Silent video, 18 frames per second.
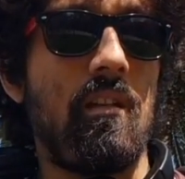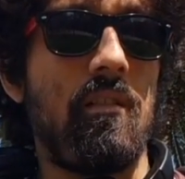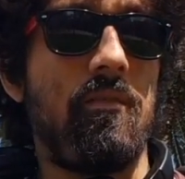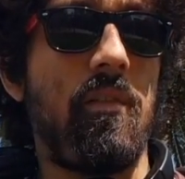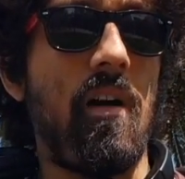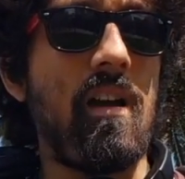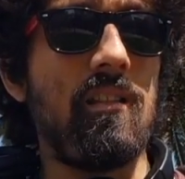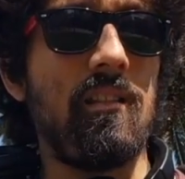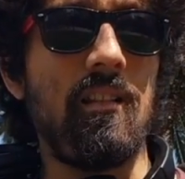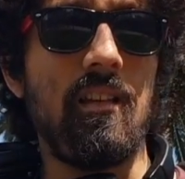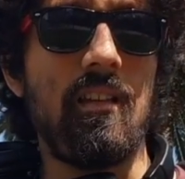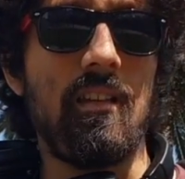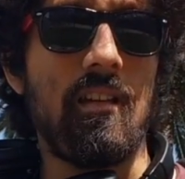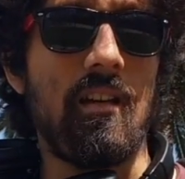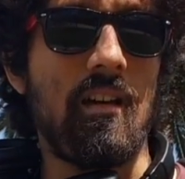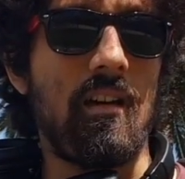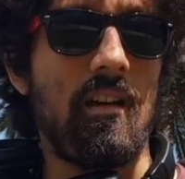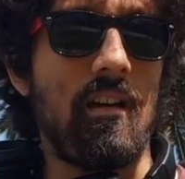
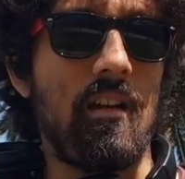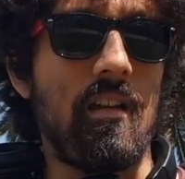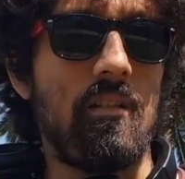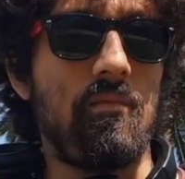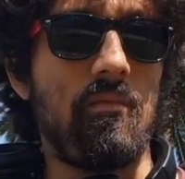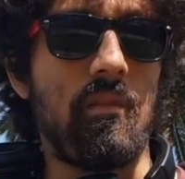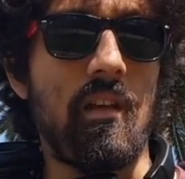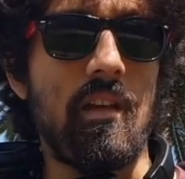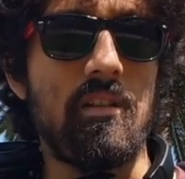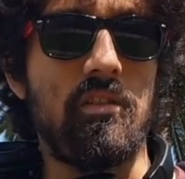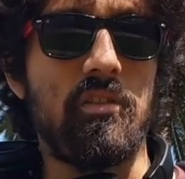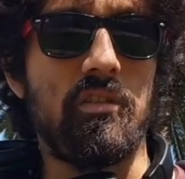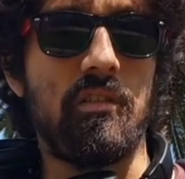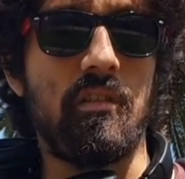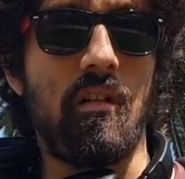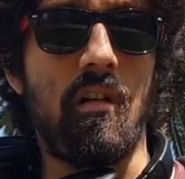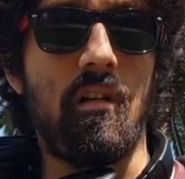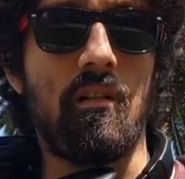Finally, in
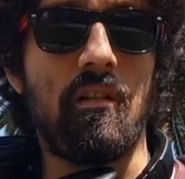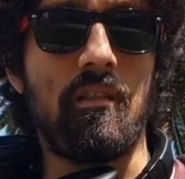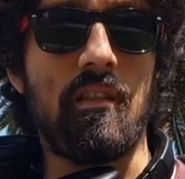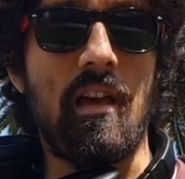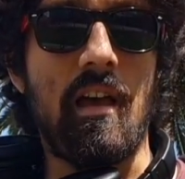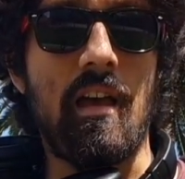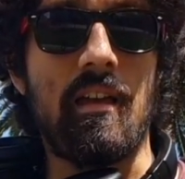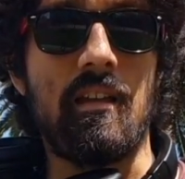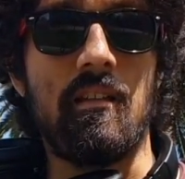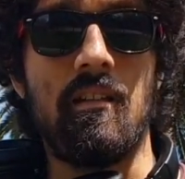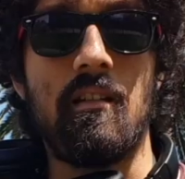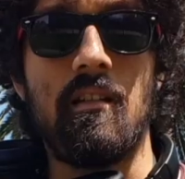relation to all of that,